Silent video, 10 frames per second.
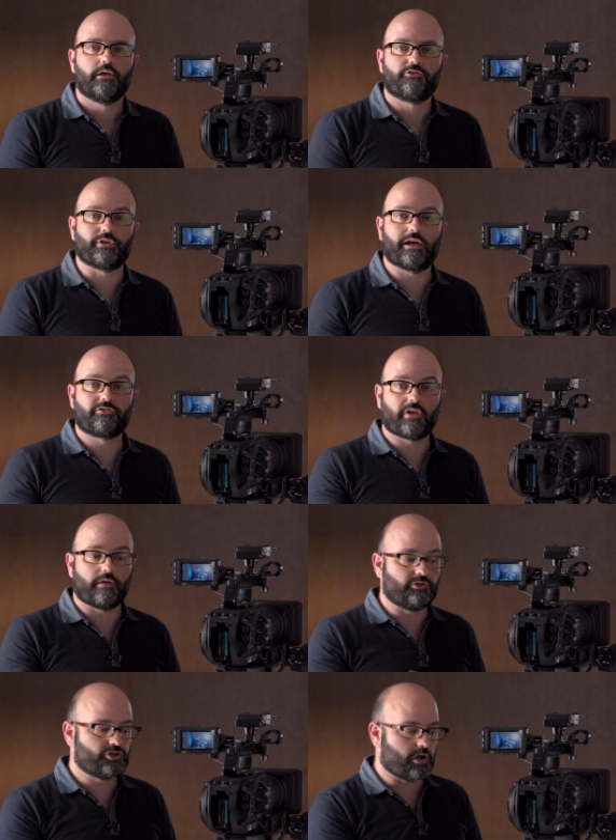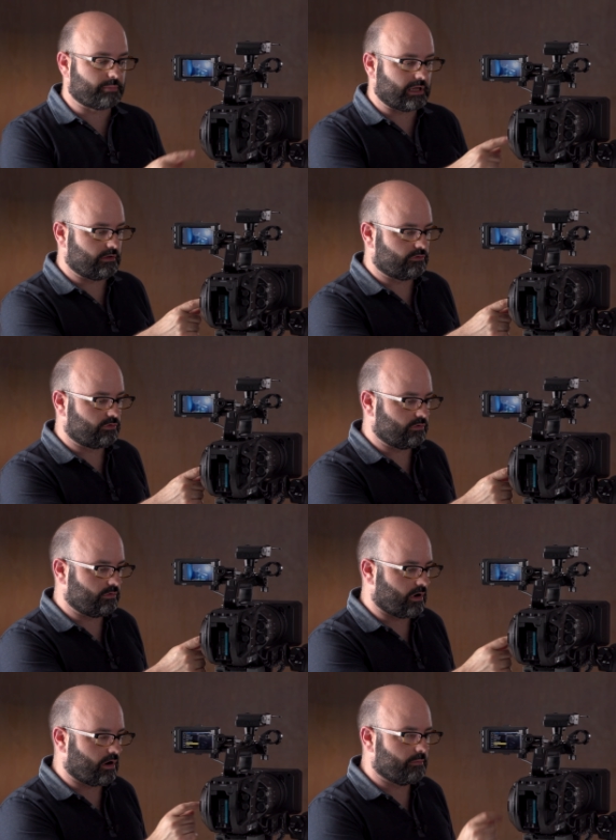So now it's time to jump
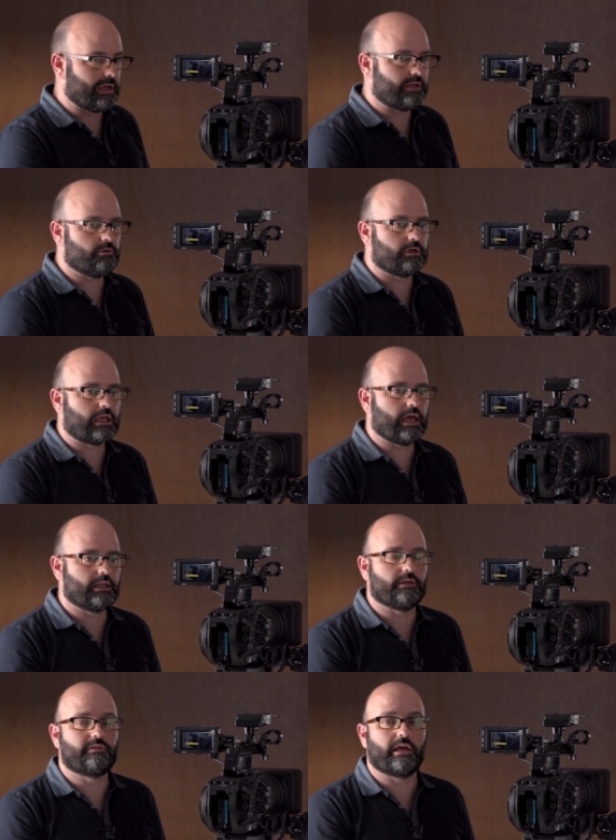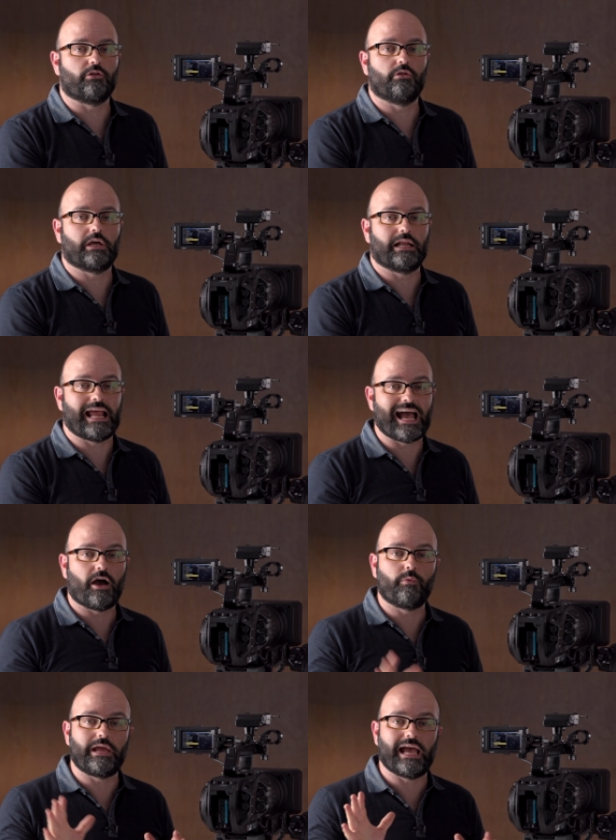into our menu again and take a look at
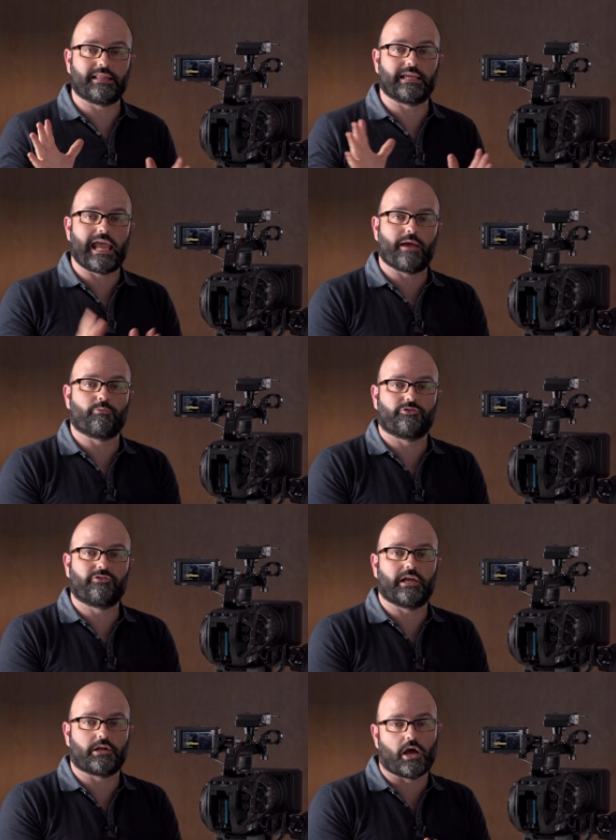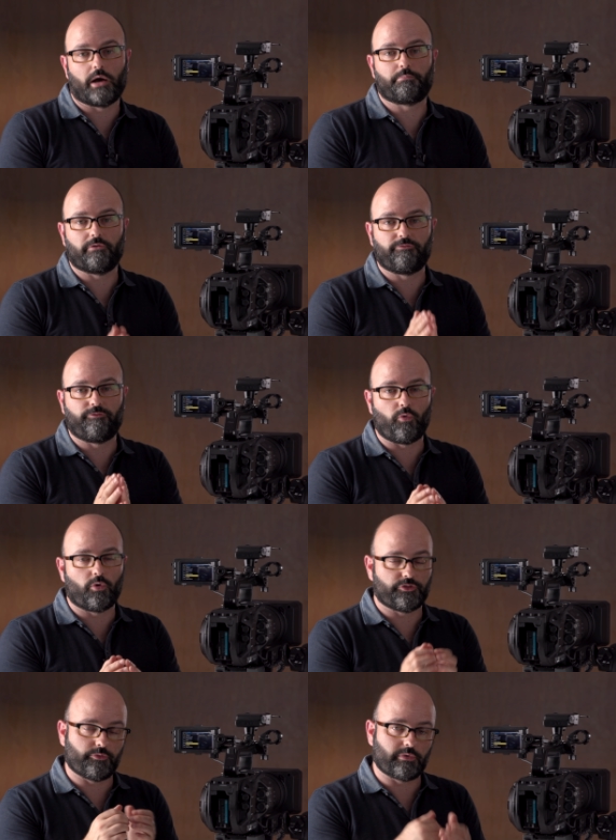how we had the camera set up
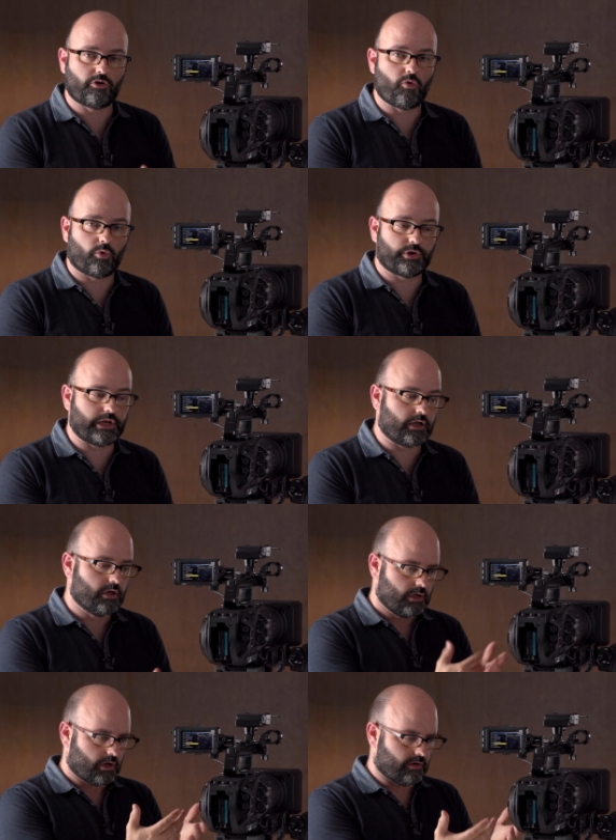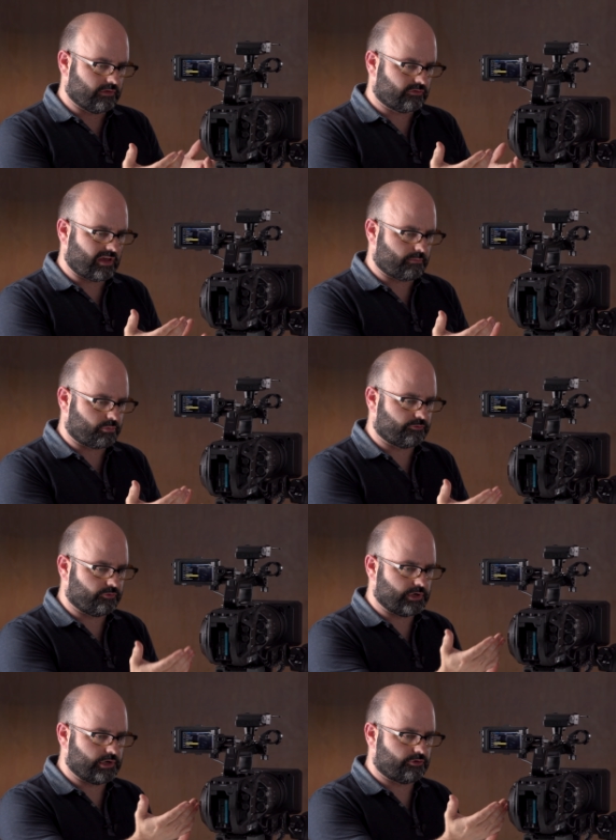for the recording of the sample
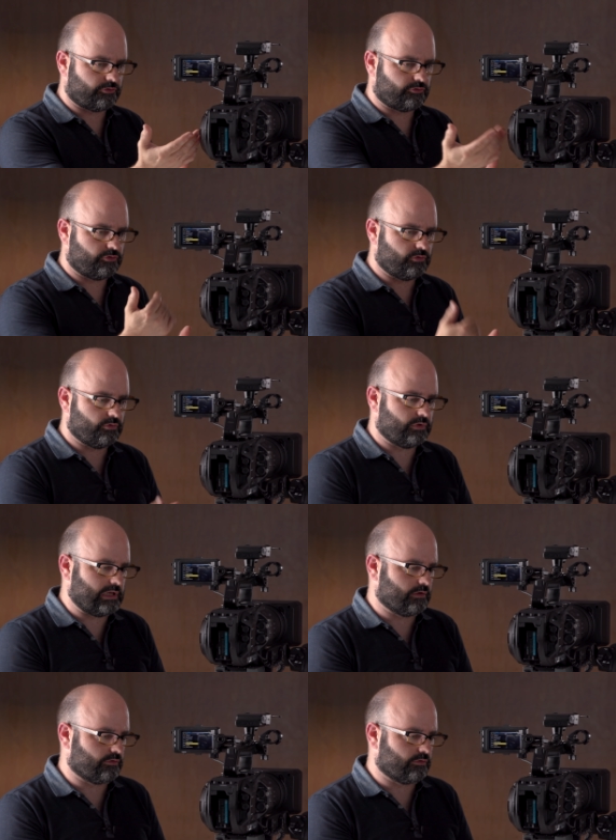footage to the